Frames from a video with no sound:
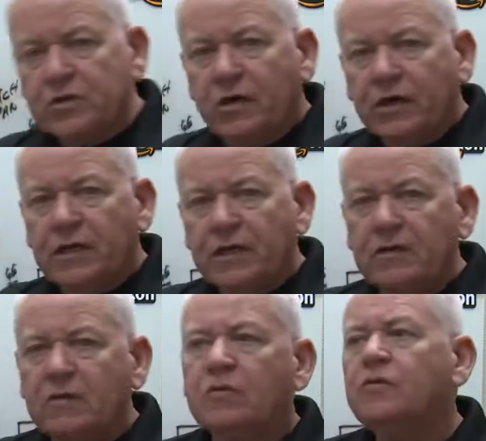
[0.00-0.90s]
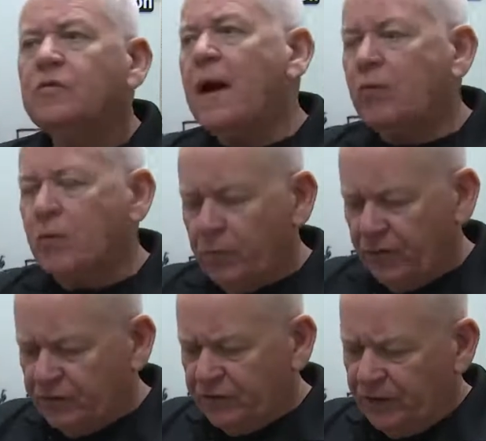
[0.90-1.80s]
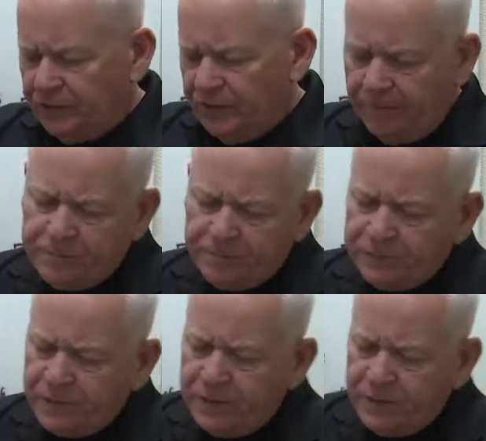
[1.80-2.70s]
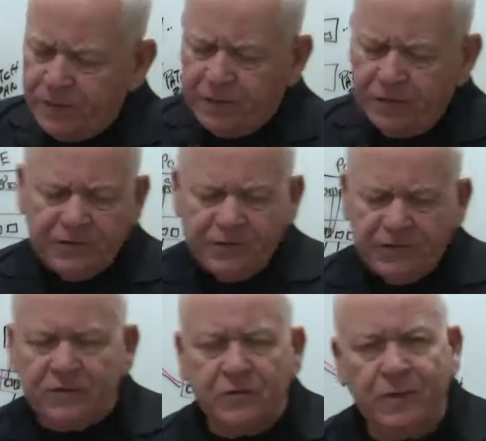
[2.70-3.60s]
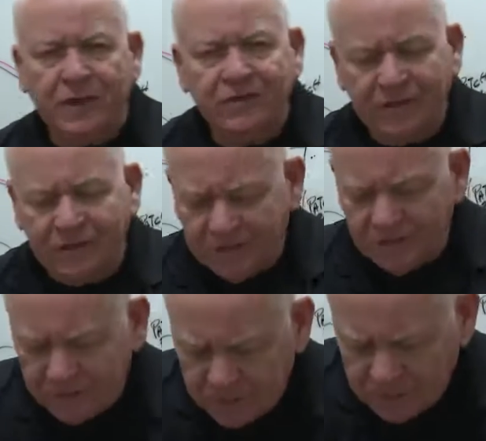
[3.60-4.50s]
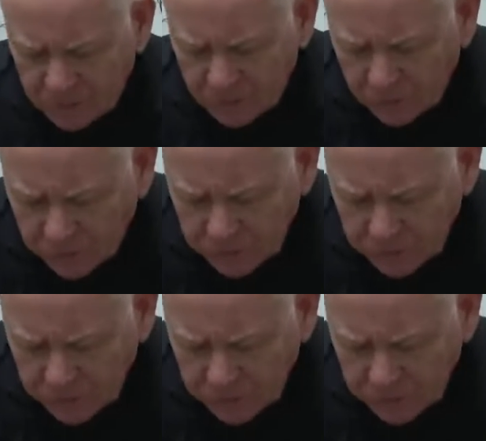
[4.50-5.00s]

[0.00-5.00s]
you start getting those power bricks out there, it just gets messy. I mean, you go